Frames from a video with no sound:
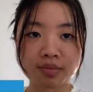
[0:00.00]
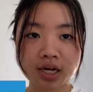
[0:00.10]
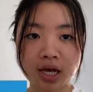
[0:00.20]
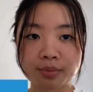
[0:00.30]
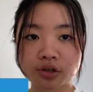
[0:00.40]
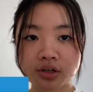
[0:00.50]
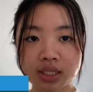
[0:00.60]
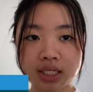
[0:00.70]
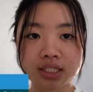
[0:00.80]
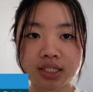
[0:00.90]
and I'm
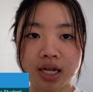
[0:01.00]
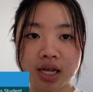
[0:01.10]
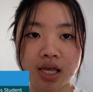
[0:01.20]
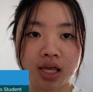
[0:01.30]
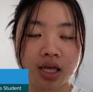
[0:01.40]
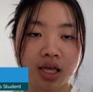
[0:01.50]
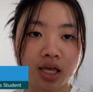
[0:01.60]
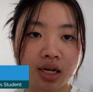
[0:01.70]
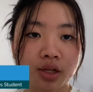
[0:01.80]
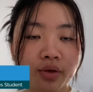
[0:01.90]
currently studying
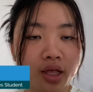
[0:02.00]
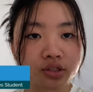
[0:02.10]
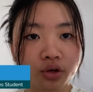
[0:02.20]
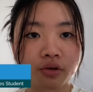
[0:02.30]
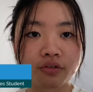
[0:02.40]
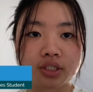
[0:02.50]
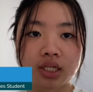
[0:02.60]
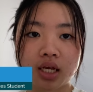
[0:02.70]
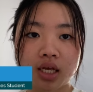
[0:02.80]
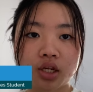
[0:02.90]
in Newcastle
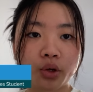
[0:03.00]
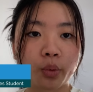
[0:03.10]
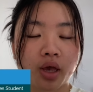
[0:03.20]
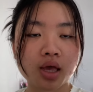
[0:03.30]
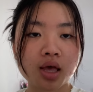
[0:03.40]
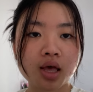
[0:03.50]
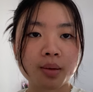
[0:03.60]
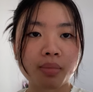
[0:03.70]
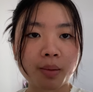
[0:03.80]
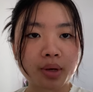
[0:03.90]
University doing
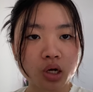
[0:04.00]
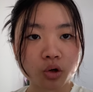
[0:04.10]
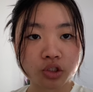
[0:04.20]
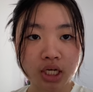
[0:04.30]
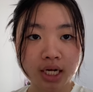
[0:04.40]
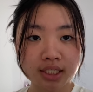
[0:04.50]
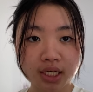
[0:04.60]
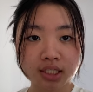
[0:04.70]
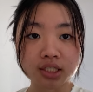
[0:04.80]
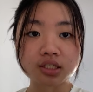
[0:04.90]
biomedical
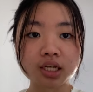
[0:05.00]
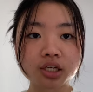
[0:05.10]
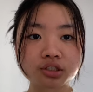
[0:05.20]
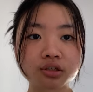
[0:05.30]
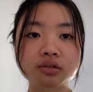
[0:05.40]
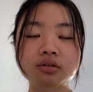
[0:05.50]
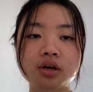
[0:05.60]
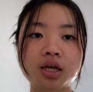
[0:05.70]
genetics in stage 2.